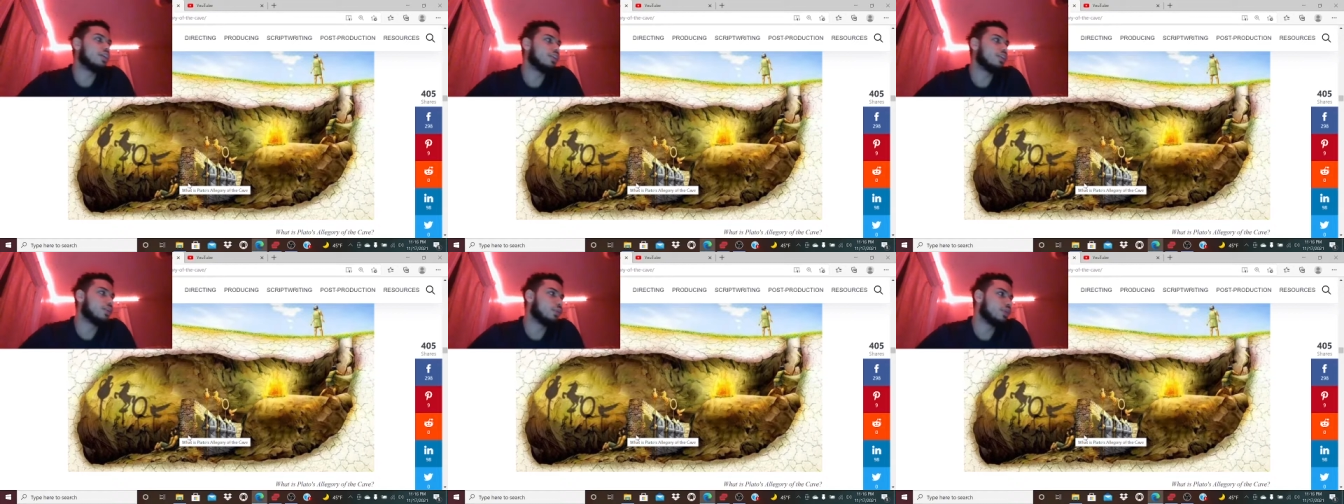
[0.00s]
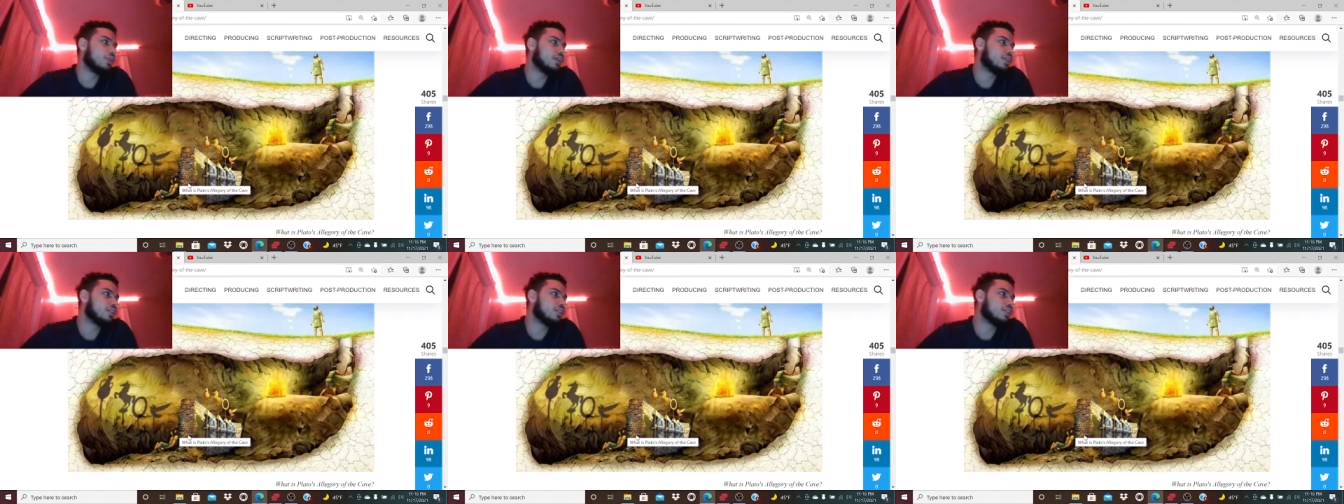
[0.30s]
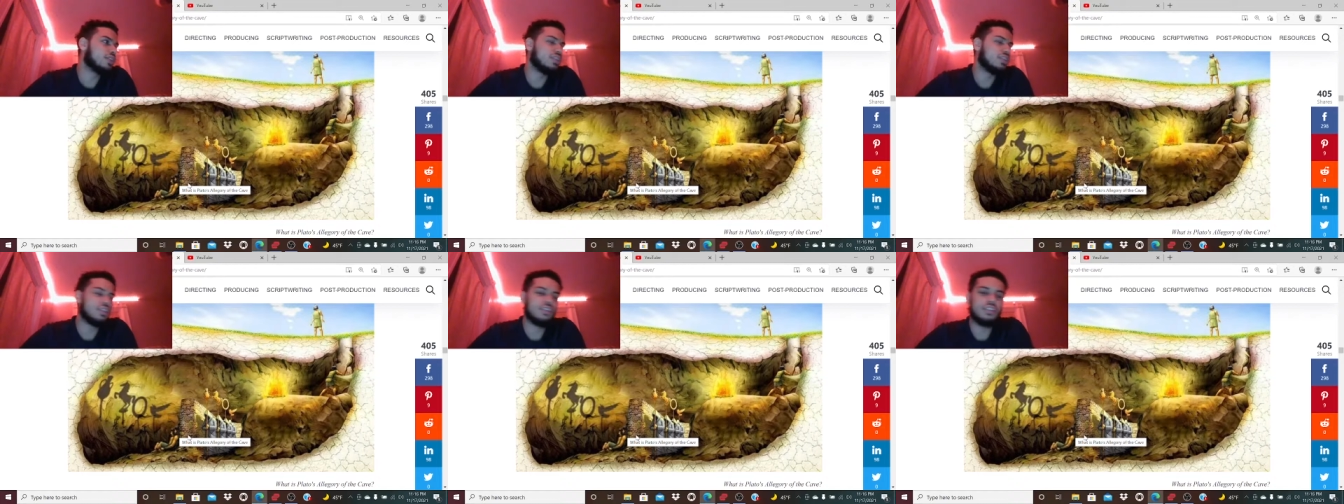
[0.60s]
The ring is
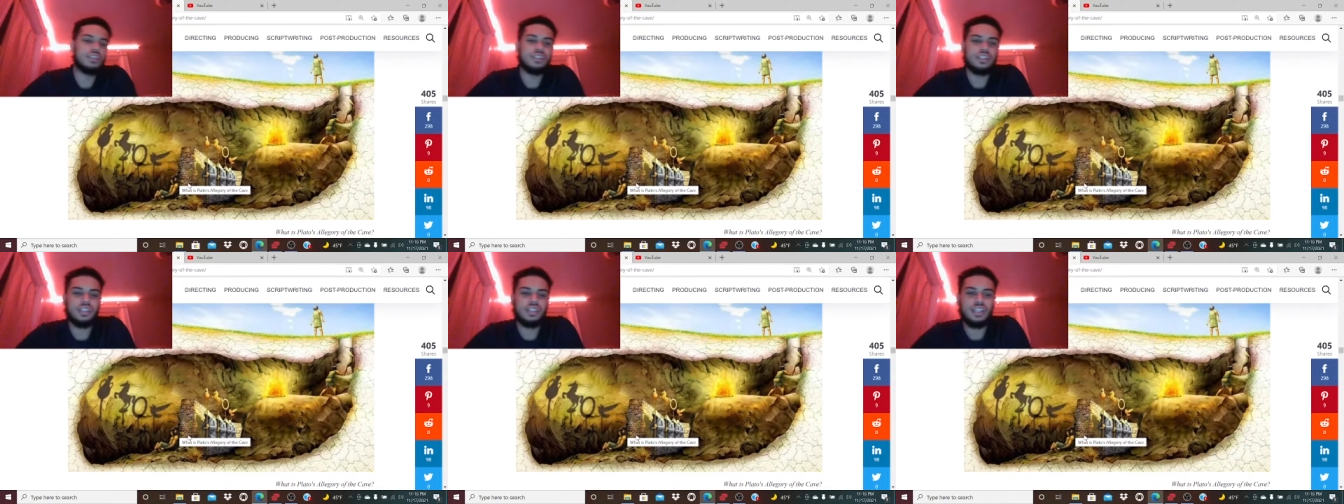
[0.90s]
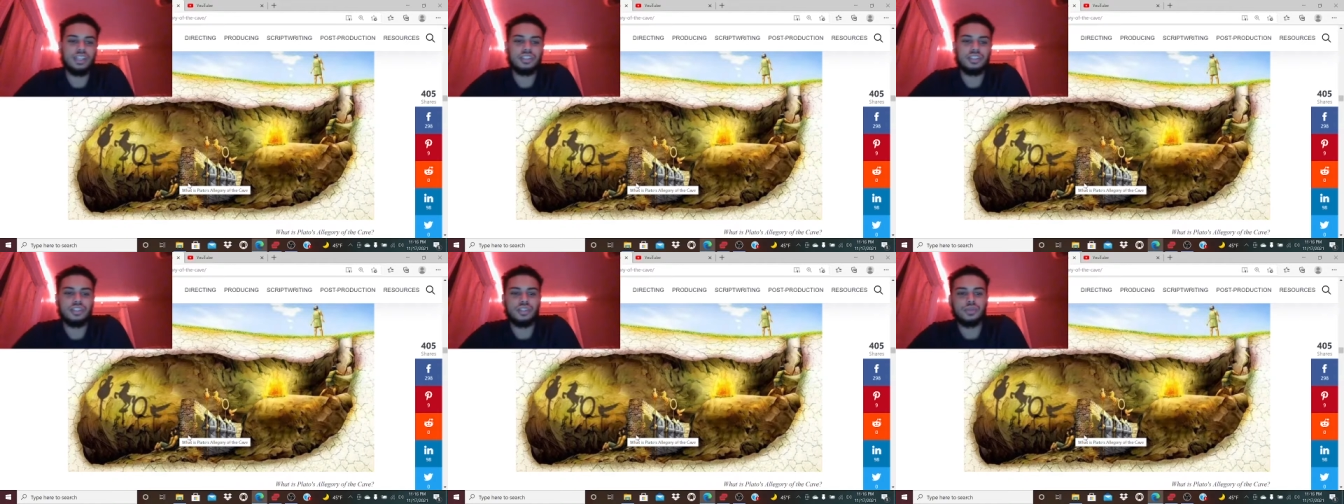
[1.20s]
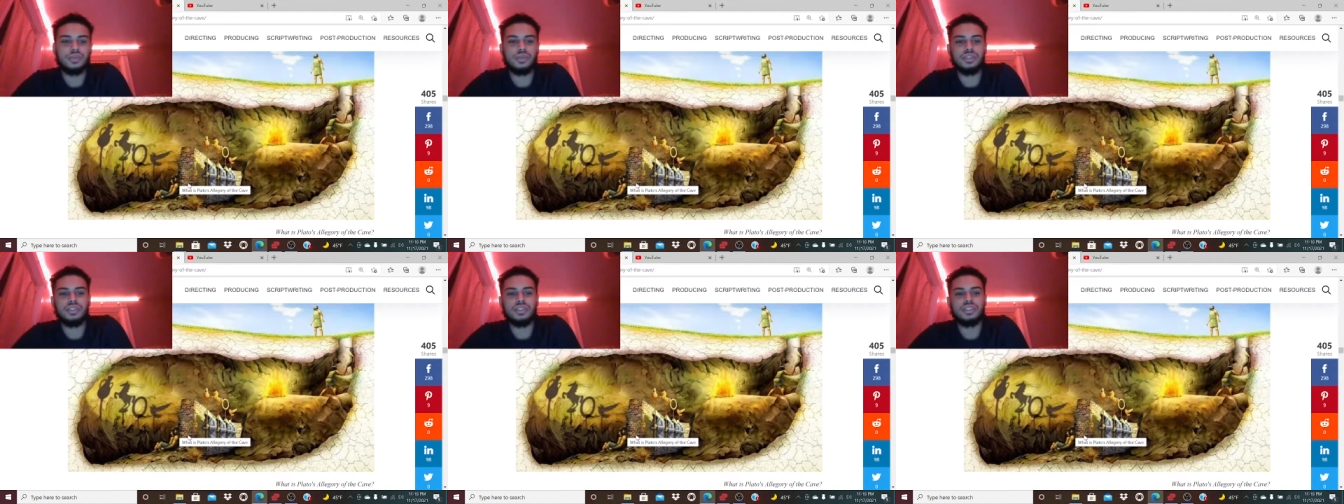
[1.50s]
here. Yes, the
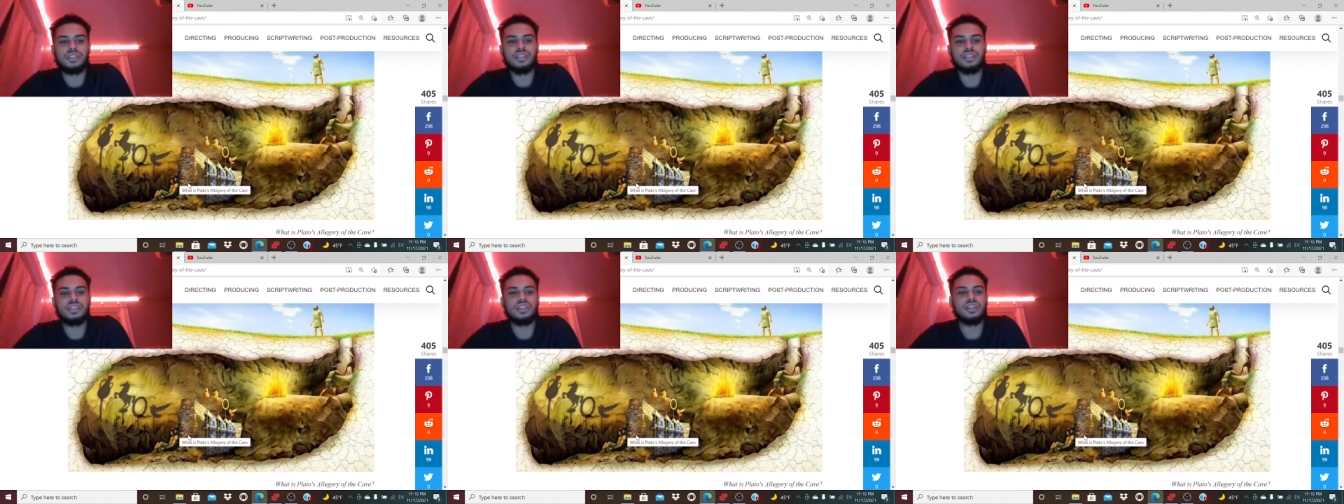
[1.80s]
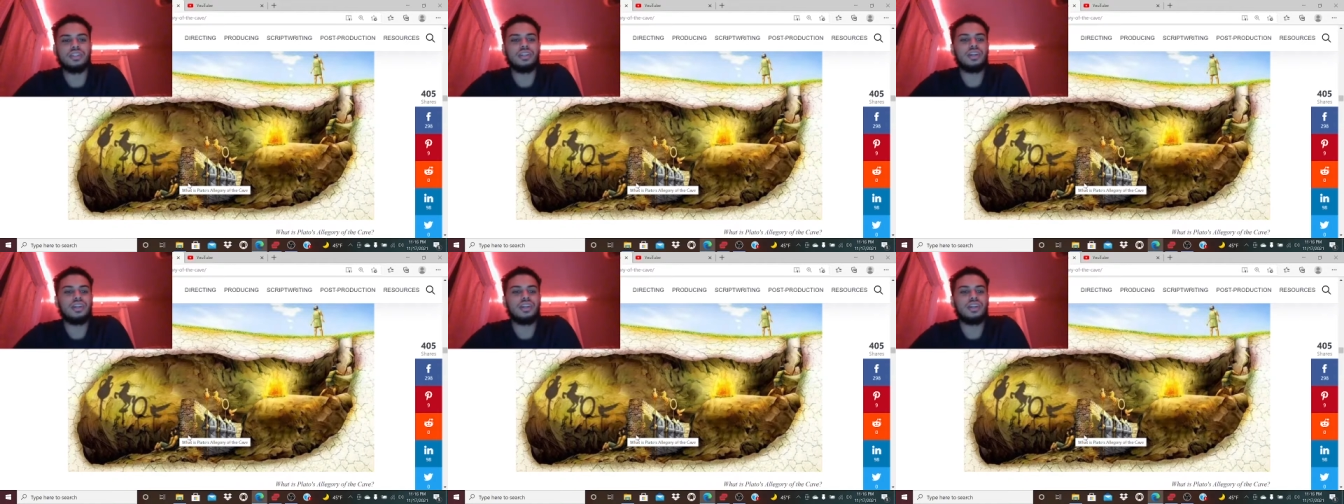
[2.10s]
ring is here.